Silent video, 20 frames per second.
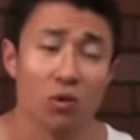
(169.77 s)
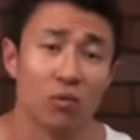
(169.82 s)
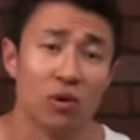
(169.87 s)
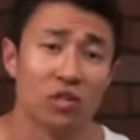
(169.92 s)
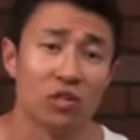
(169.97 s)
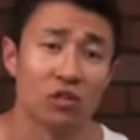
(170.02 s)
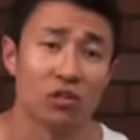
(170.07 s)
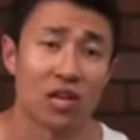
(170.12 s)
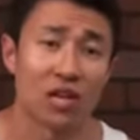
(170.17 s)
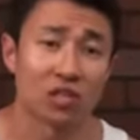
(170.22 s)

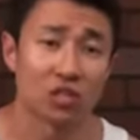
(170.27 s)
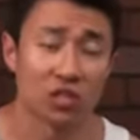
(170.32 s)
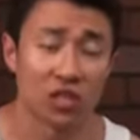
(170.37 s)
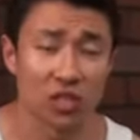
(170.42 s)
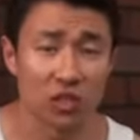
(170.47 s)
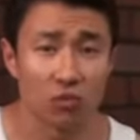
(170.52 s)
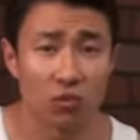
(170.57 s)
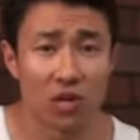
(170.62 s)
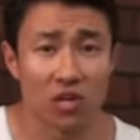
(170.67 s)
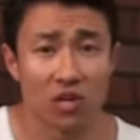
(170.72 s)
we do that so
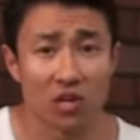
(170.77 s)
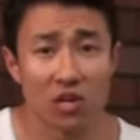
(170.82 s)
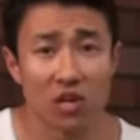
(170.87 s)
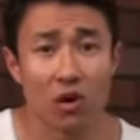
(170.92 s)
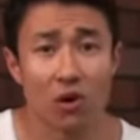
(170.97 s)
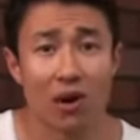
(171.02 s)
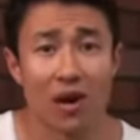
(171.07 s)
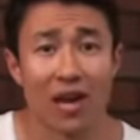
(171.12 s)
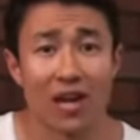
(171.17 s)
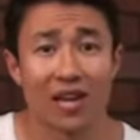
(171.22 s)
this way you can
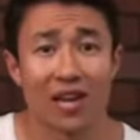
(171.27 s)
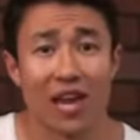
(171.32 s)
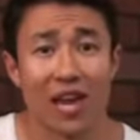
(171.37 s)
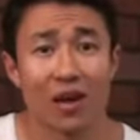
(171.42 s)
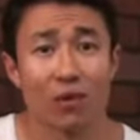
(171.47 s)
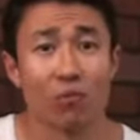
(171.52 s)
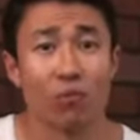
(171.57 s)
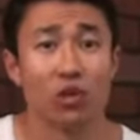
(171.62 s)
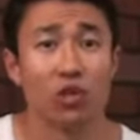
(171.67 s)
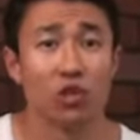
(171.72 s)
go ahead
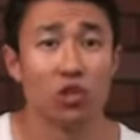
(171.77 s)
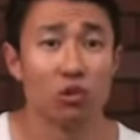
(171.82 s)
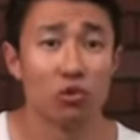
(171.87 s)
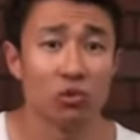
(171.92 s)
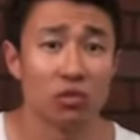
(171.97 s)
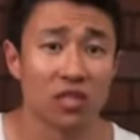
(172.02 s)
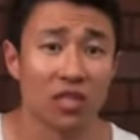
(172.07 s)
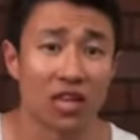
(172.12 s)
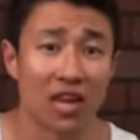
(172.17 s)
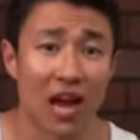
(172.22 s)
and
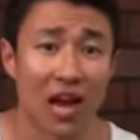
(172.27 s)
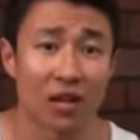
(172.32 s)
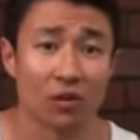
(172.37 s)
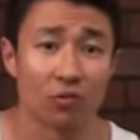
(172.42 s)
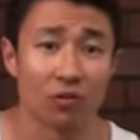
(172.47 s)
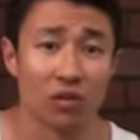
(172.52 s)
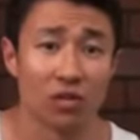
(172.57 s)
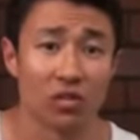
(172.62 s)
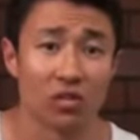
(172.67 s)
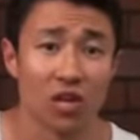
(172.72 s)
reduce the
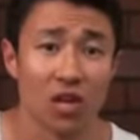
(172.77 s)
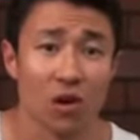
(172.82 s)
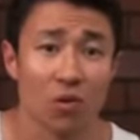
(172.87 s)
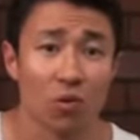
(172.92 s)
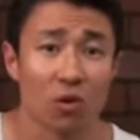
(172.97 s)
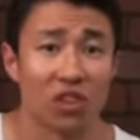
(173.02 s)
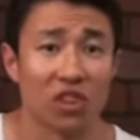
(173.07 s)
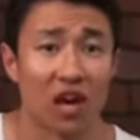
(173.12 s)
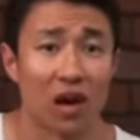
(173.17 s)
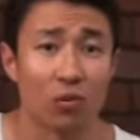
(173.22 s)
calories
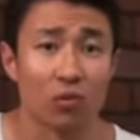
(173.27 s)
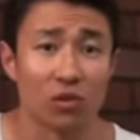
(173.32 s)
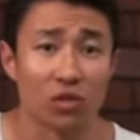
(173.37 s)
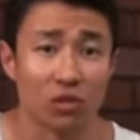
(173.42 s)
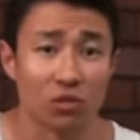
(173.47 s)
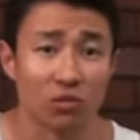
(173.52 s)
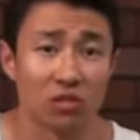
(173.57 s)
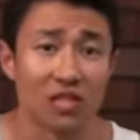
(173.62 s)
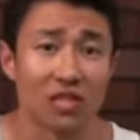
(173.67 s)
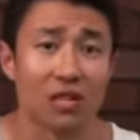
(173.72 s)
without
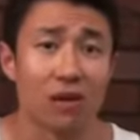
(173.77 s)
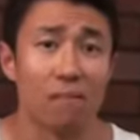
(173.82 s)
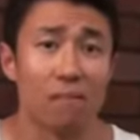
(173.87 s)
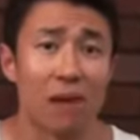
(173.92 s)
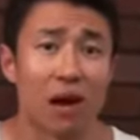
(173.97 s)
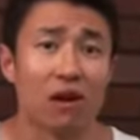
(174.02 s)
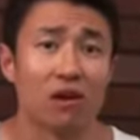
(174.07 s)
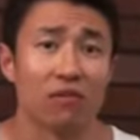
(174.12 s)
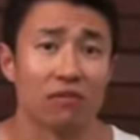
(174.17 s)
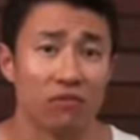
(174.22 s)
reducing the
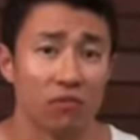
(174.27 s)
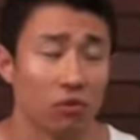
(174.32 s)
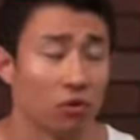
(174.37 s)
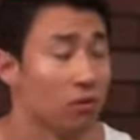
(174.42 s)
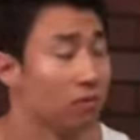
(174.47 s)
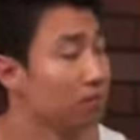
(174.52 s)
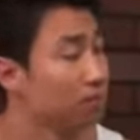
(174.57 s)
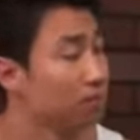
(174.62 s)
amount of food.